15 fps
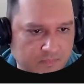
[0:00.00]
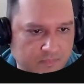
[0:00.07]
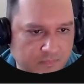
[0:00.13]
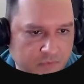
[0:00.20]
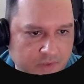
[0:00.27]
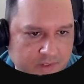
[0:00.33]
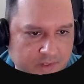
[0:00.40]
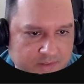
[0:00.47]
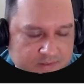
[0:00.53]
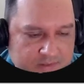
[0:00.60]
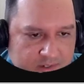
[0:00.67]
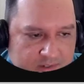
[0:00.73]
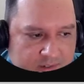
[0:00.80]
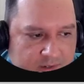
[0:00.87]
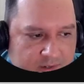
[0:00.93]
we can
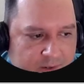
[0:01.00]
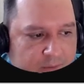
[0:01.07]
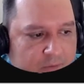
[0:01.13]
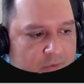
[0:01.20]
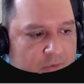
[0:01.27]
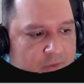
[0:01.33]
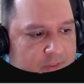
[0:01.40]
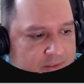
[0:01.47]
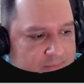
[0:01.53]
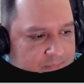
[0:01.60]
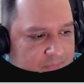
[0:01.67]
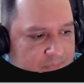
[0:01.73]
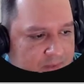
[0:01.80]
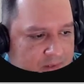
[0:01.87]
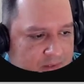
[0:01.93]
start here with that.
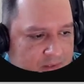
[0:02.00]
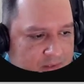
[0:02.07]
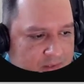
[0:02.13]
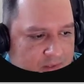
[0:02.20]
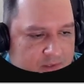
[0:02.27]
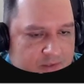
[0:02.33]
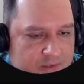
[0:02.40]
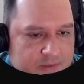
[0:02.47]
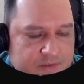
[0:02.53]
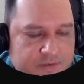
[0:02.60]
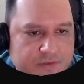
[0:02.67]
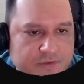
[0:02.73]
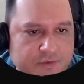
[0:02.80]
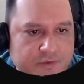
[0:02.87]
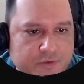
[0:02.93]

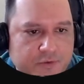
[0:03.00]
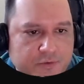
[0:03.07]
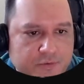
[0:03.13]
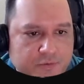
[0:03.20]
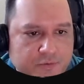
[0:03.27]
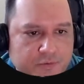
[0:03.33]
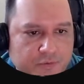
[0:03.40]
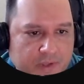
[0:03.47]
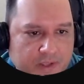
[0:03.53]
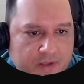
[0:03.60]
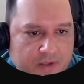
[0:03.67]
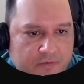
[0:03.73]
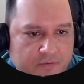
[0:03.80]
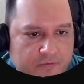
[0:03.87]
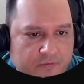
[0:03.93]
So we have